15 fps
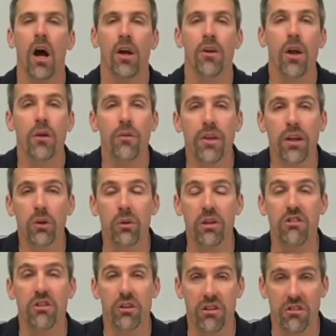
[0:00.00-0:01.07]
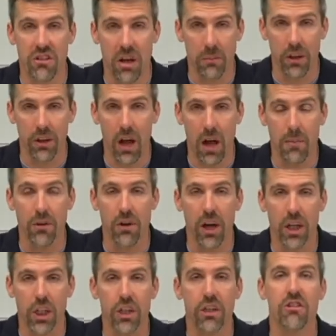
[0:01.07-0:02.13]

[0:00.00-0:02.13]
Another thing that we see as assembly line production is